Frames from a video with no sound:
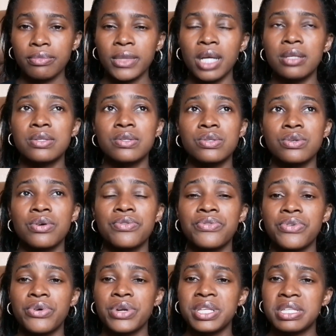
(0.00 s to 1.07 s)
So
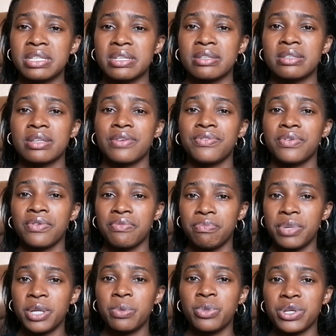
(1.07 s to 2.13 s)
for instance, if you've
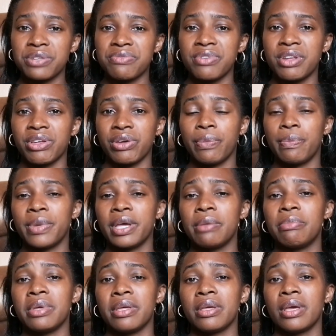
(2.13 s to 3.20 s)
been breastfeeding your
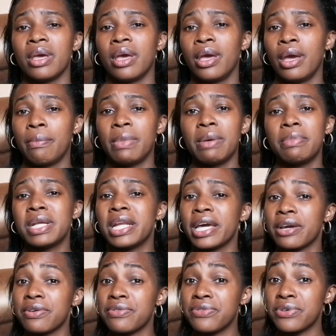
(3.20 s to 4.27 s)
baby maybe
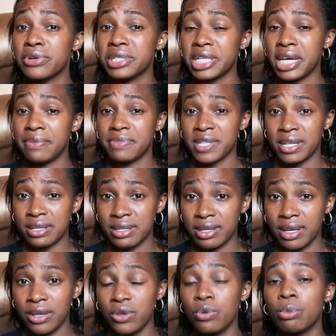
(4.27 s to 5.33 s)
like 4 times a
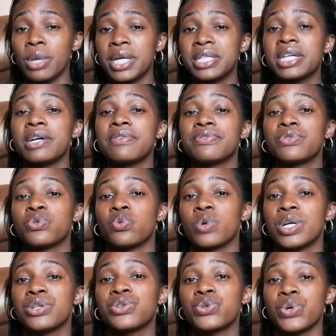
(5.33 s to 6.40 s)
day, you might have to
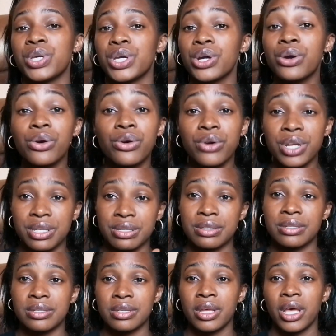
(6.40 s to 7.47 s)
want to
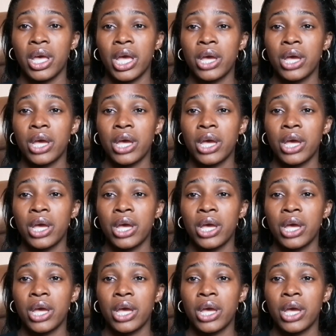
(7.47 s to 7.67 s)
increase